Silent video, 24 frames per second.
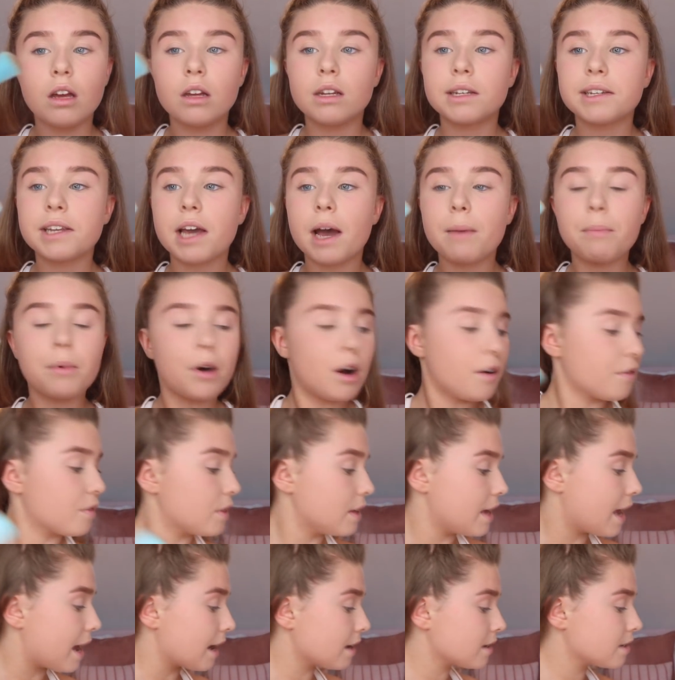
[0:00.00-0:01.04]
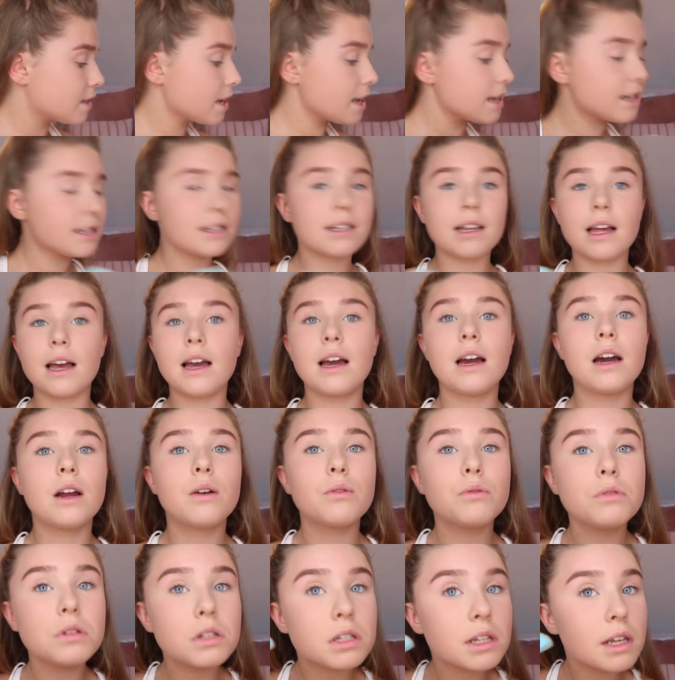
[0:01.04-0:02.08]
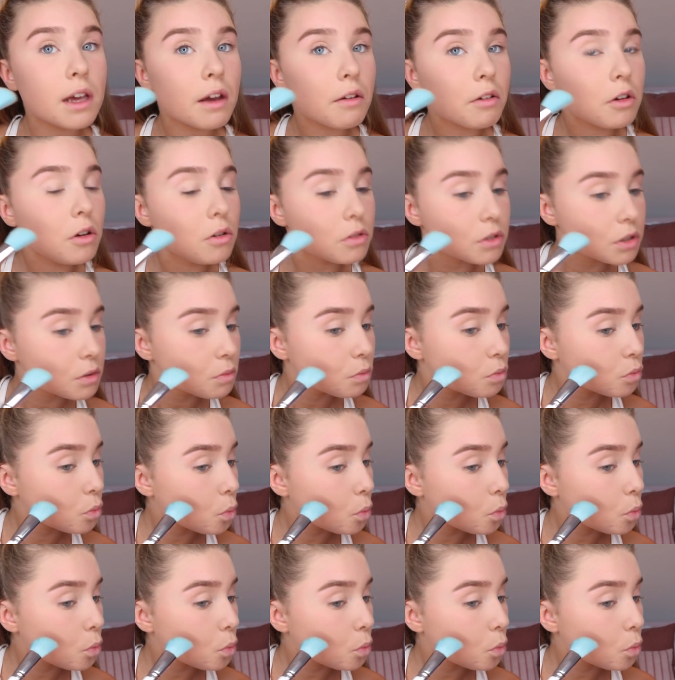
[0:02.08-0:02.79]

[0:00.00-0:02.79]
tap off the excess and see how it goes.